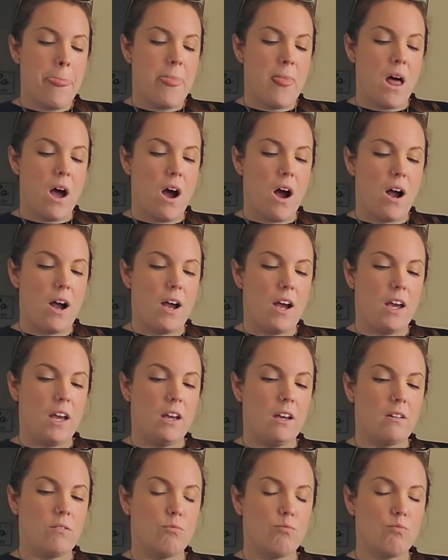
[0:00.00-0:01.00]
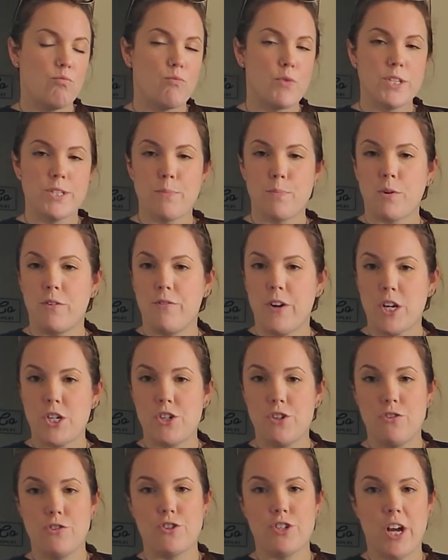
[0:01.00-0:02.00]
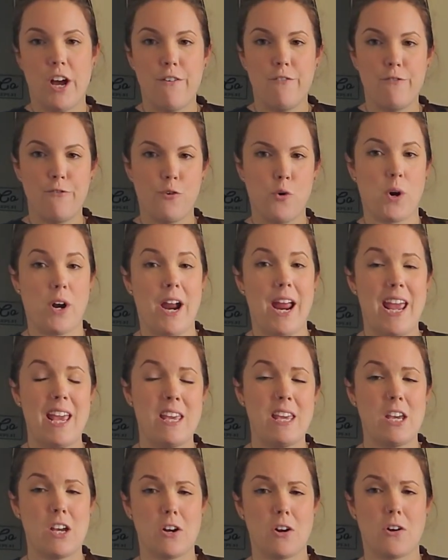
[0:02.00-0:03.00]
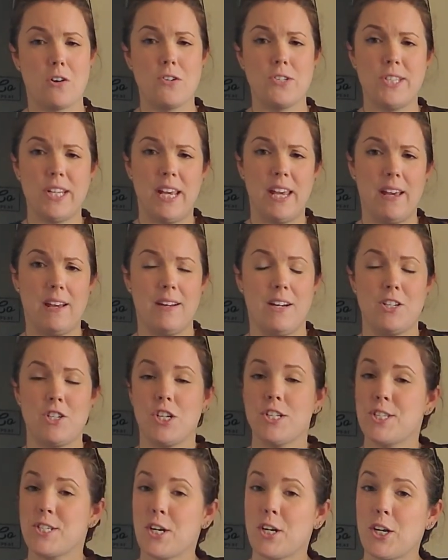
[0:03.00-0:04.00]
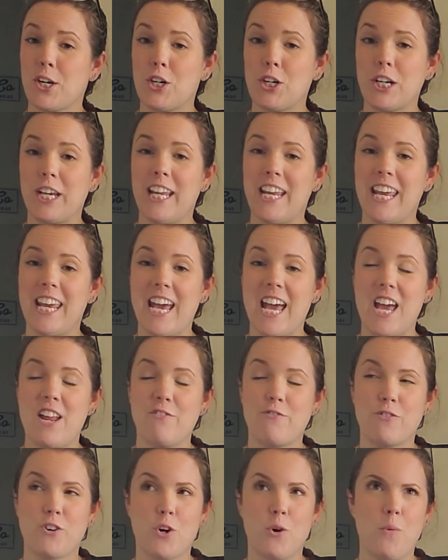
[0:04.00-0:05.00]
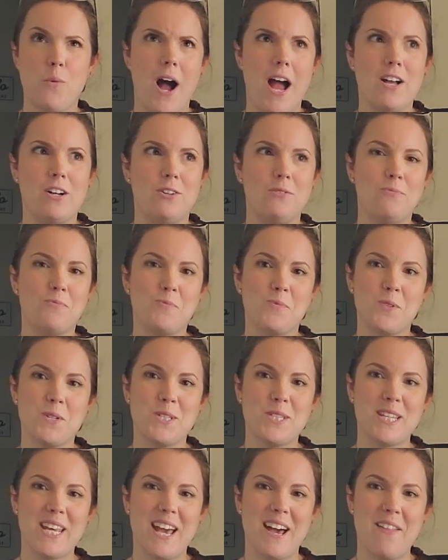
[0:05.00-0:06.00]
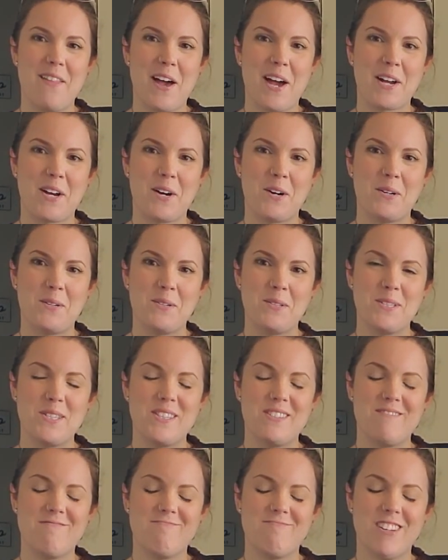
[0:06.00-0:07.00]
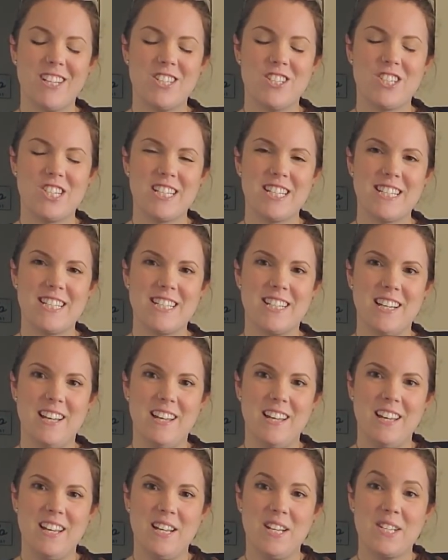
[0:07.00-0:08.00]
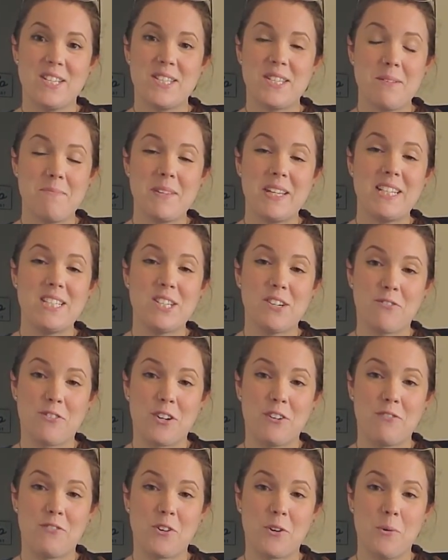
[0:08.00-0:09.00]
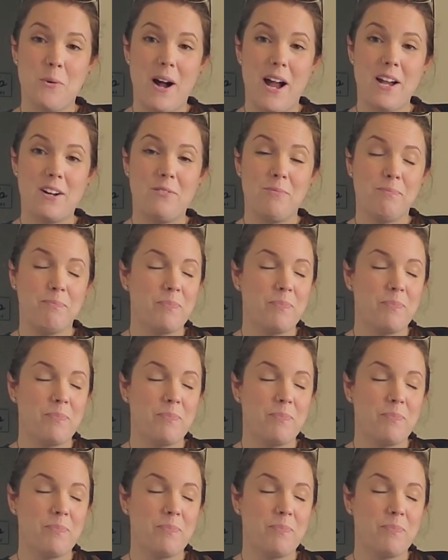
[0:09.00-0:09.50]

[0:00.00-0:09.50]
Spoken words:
I was a professional chef for 8 years and I just started cooking again for a while. We'll see how that goes. It's just something different for a while.